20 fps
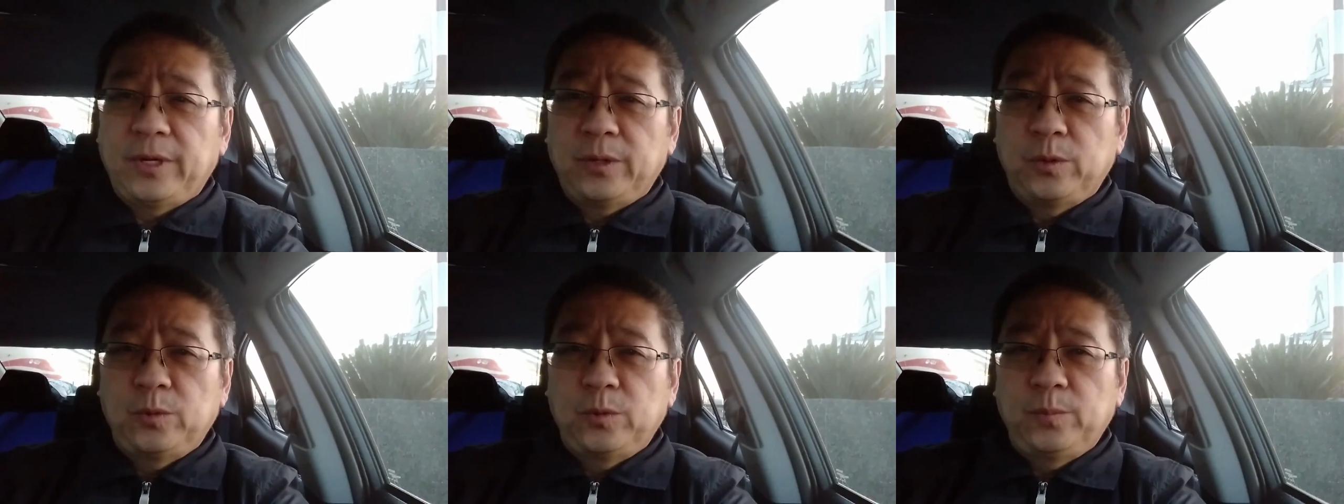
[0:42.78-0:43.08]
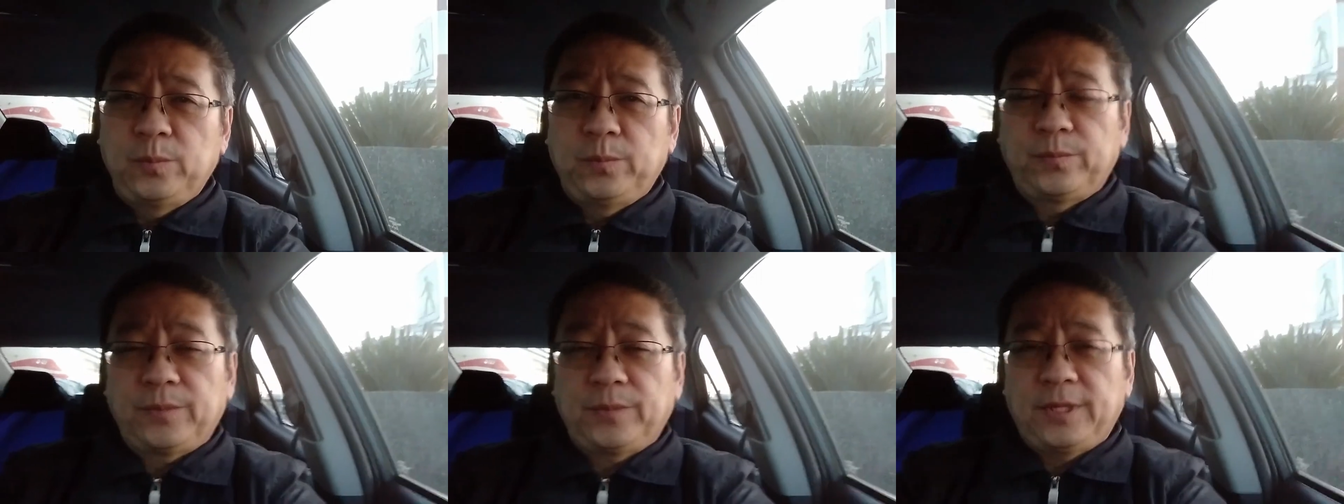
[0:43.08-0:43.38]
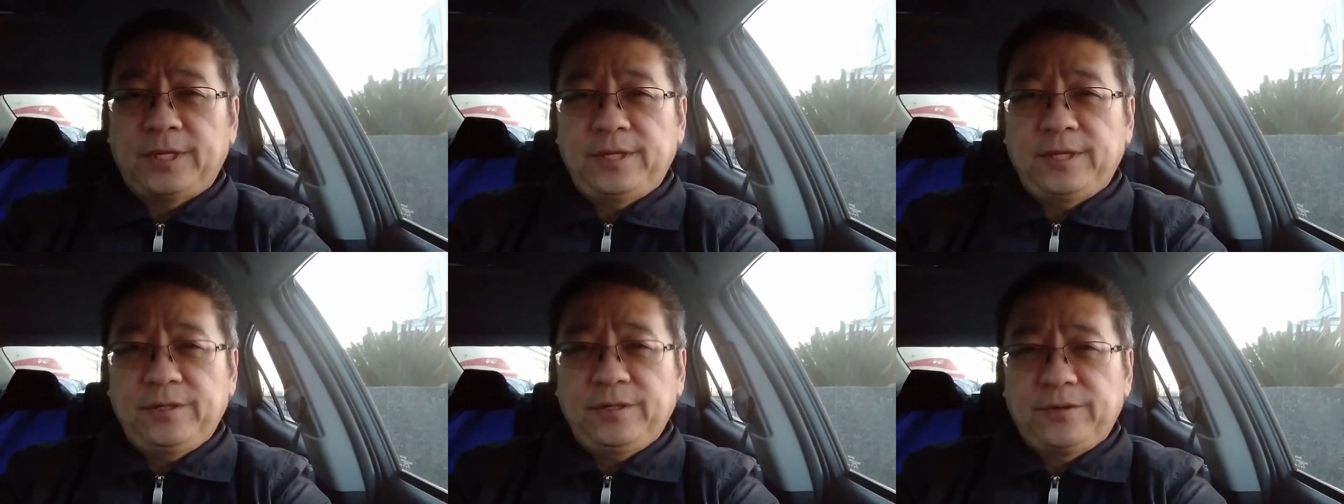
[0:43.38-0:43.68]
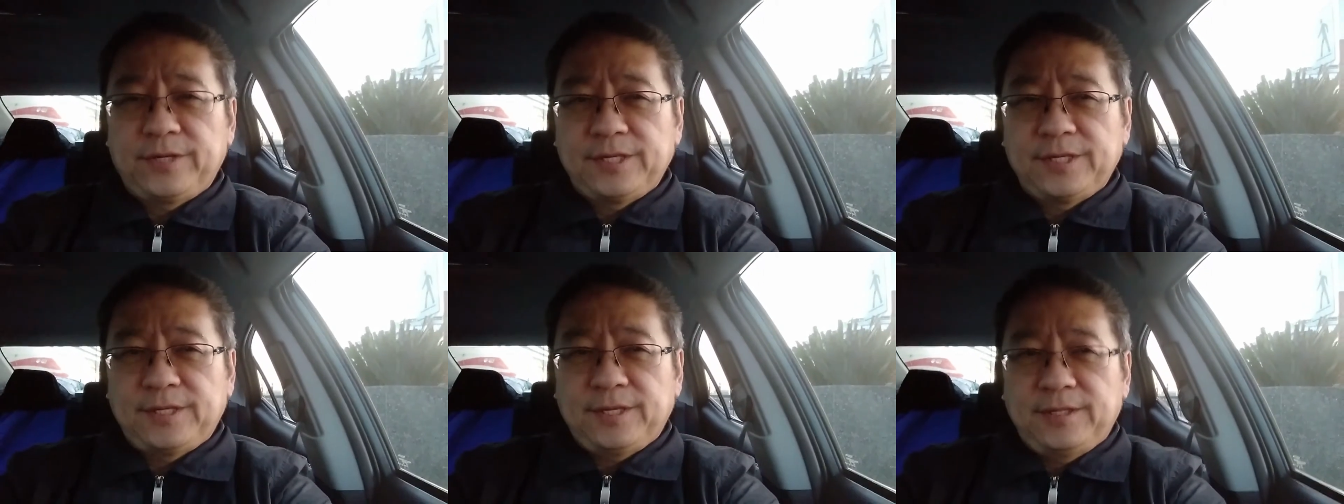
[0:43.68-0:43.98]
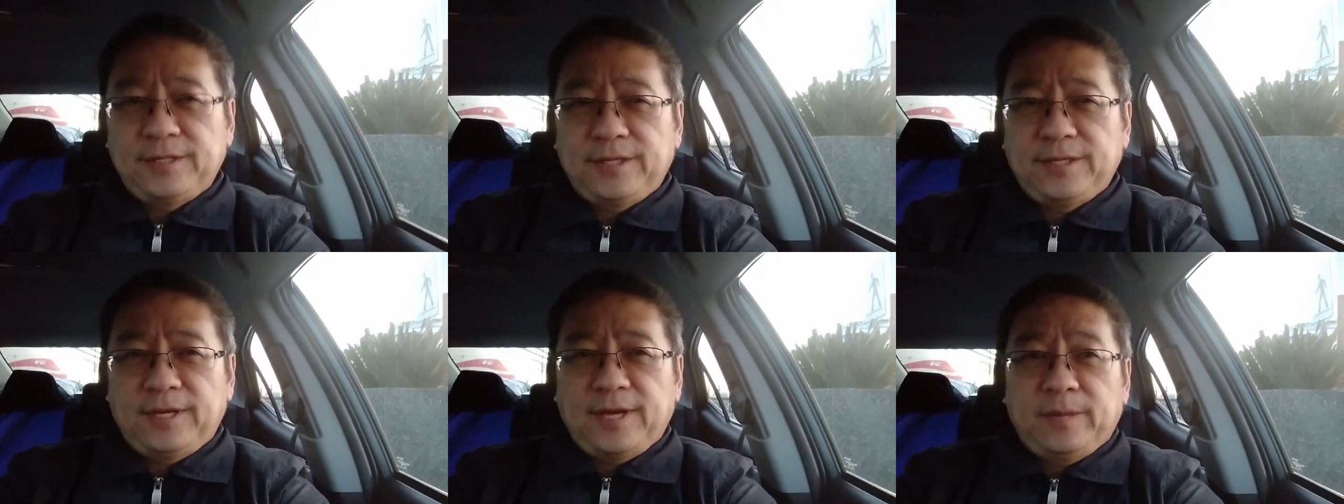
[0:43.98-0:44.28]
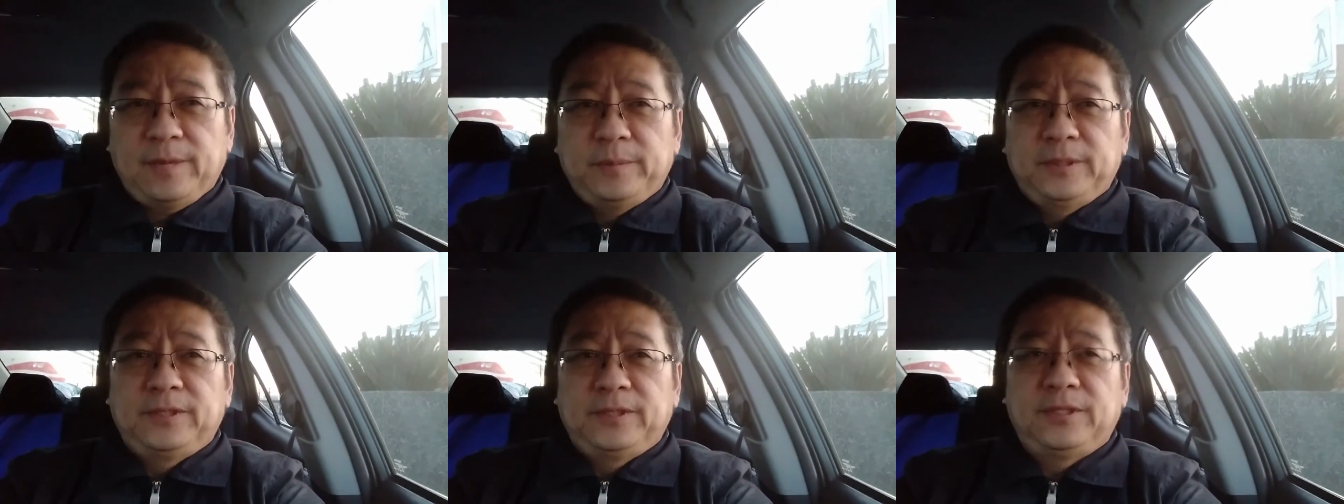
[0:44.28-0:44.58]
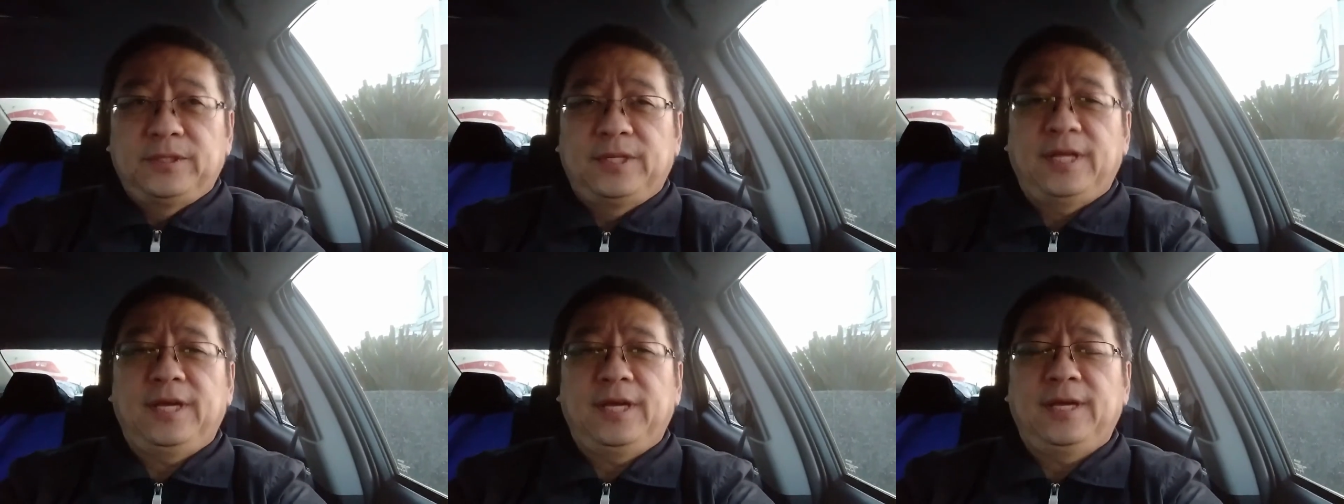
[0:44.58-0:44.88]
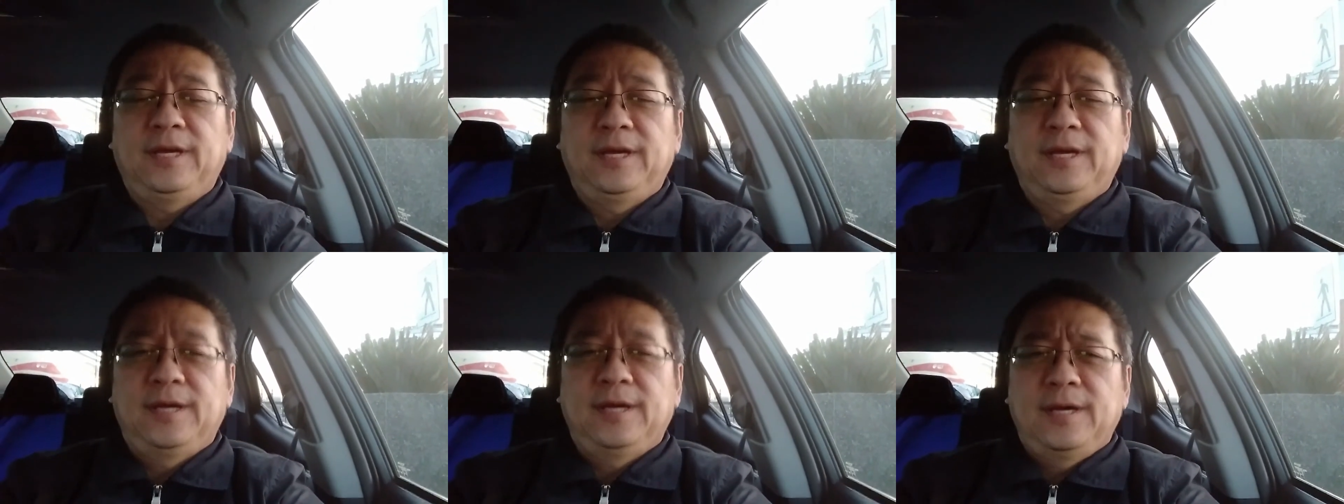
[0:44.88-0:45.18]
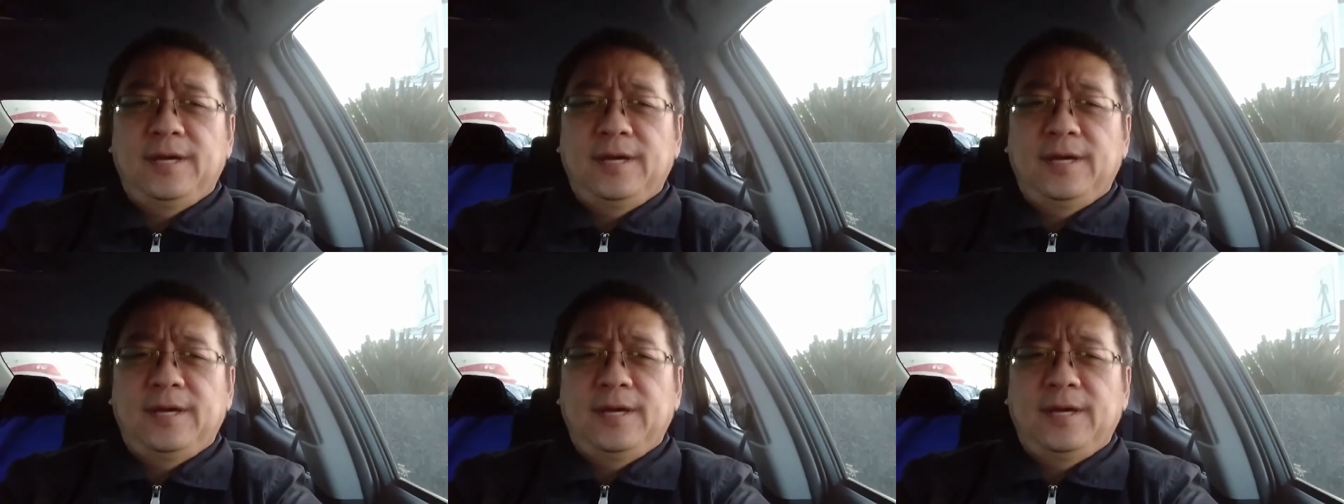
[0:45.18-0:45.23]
home. An interesting thing happened today